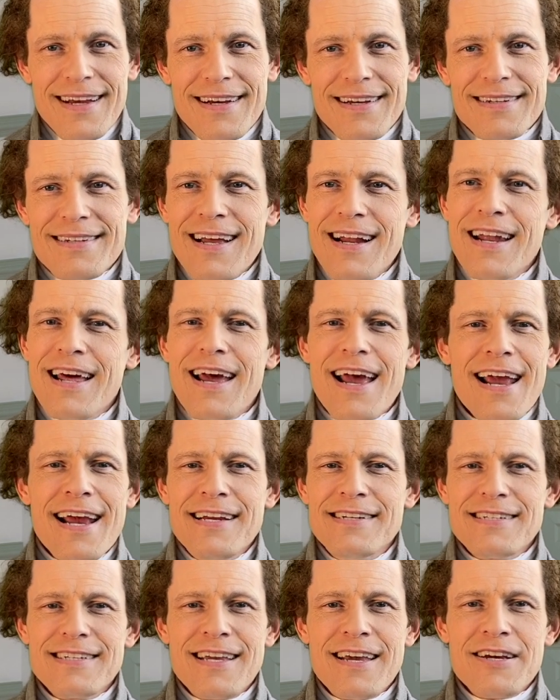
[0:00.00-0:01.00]
Nearly
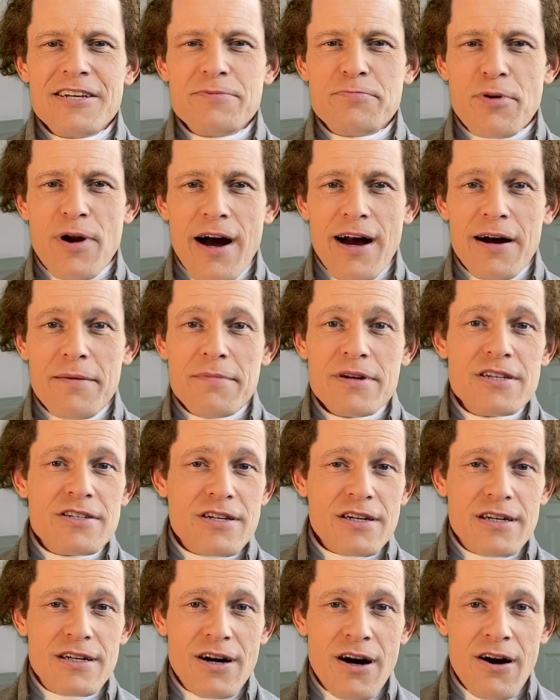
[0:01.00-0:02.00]
eight years prior, Mr.
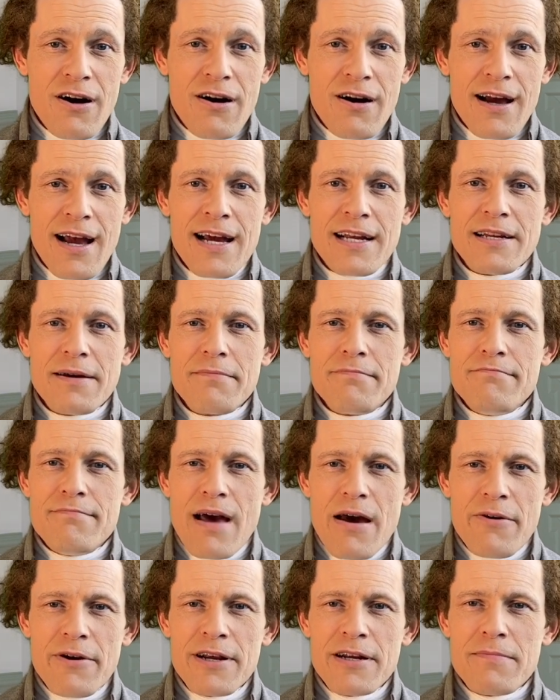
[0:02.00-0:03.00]
Carr had
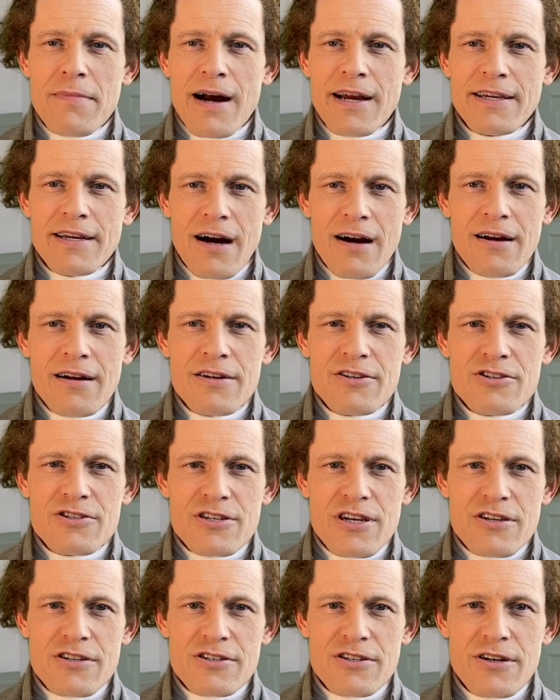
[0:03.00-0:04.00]
married my younger
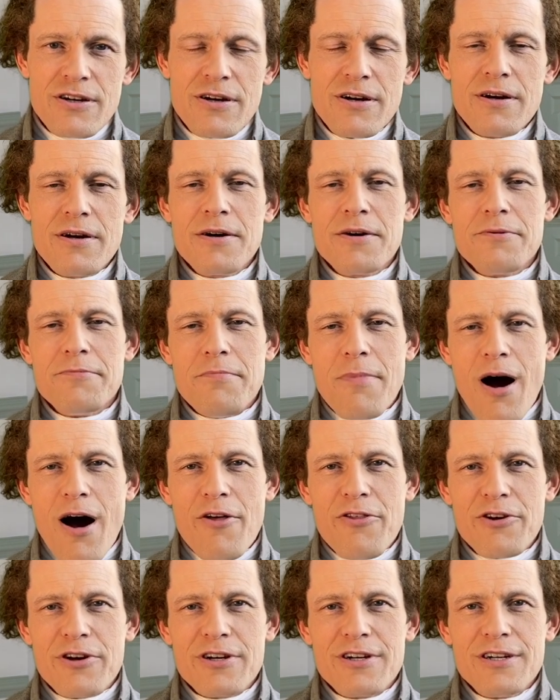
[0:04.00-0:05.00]
sister,
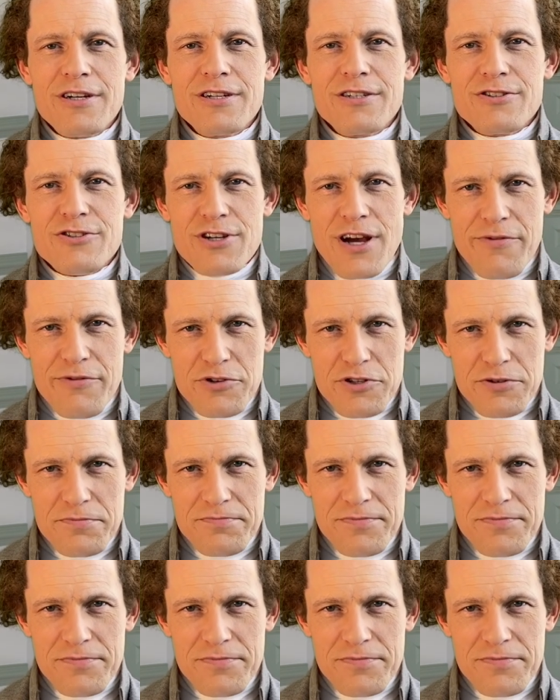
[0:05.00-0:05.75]
Martha Jefferson.